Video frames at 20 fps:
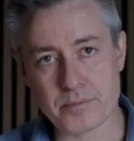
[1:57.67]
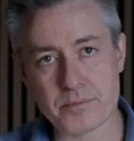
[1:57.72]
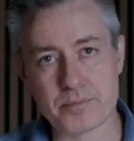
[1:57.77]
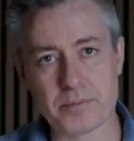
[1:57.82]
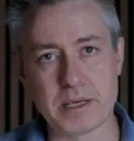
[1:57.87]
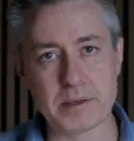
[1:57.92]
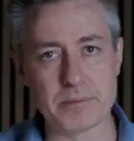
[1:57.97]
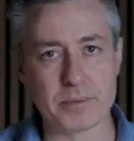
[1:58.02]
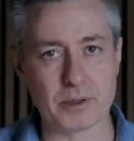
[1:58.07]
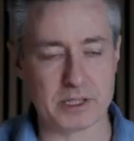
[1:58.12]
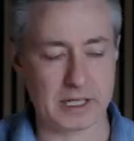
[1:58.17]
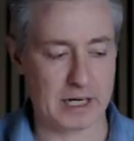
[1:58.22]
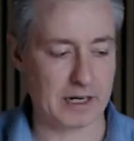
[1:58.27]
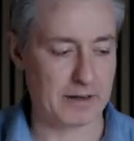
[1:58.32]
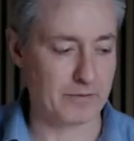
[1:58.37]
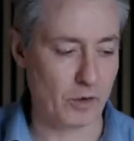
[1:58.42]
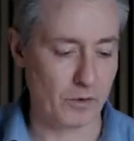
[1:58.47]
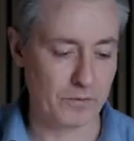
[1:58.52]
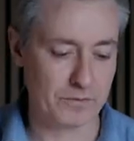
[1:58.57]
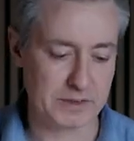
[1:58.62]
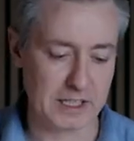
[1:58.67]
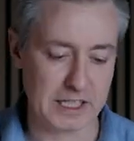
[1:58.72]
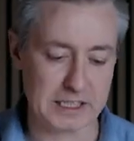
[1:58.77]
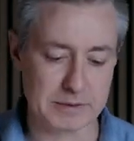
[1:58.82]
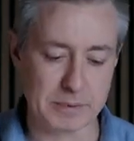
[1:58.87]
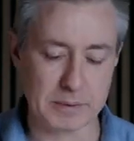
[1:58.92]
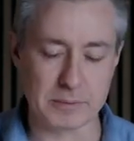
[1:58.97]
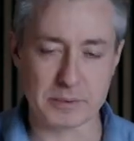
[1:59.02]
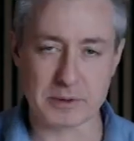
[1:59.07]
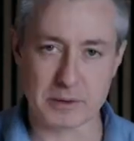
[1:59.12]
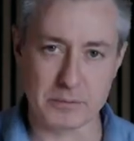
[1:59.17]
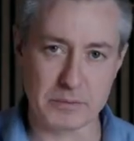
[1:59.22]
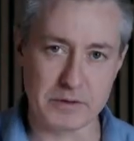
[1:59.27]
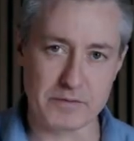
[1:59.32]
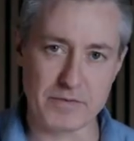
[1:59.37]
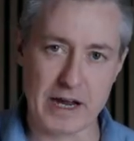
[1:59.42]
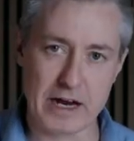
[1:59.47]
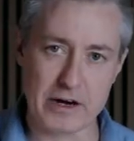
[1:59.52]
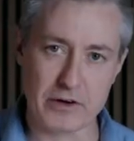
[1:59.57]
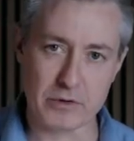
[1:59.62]
people can have off days, people can be
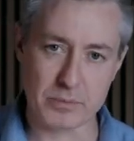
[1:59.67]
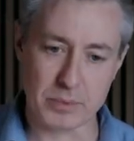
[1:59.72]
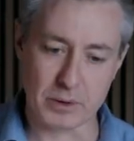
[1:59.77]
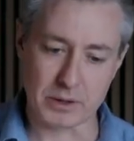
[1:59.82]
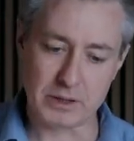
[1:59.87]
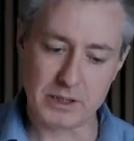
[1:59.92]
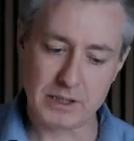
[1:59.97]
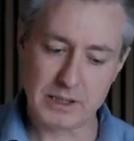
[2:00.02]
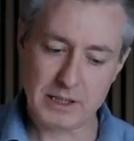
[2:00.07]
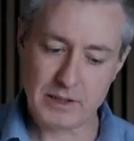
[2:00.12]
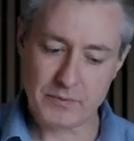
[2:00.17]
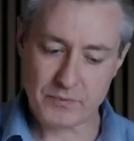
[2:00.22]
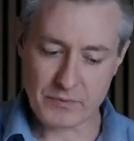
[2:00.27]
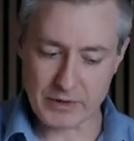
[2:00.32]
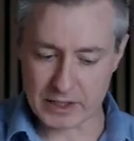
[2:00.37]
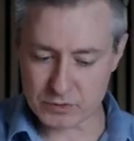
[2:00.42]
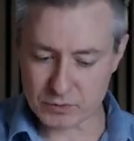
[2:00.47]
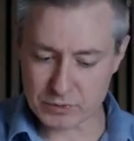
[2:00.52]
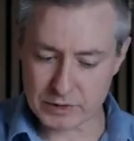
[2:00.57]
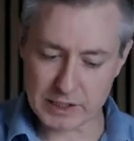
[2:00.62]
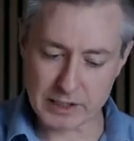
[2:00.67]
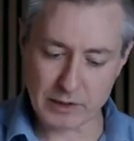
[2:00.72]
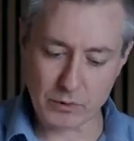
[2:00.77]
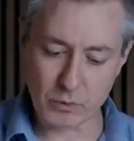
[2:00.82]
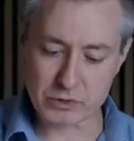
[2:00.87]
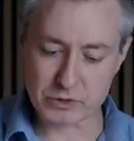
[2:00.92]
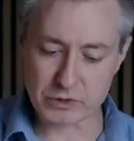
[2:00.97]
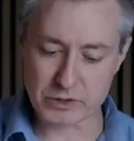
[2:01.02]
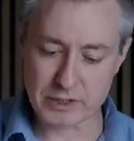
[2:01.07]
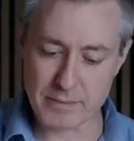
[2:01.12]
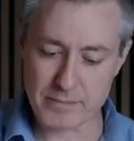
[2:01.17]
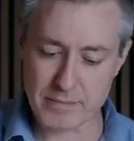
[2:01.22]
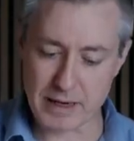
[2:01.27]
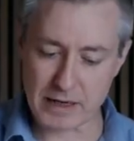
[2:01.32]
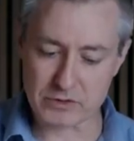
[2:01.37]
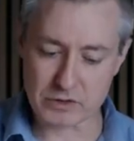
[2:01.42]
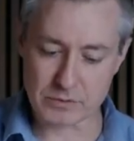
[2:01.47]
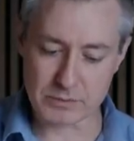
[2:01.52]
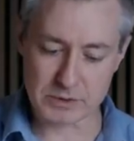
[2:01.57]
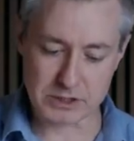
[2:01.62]
variable. And it's really also the
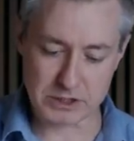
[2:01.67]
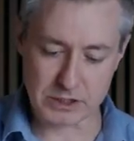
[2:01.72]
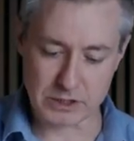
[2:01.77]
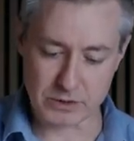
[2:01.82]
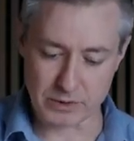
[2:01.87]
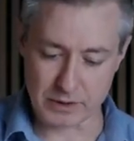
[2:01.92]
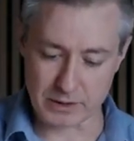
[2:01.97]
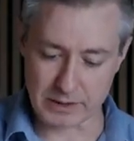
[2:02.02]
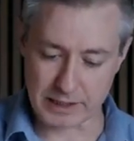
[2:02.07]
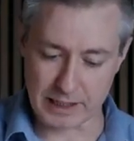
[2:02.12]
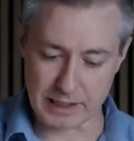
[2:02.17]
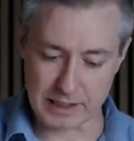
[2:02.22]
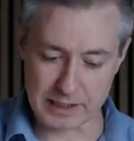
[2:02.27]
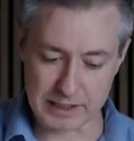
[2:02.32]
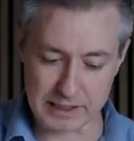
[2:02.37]
amount of material that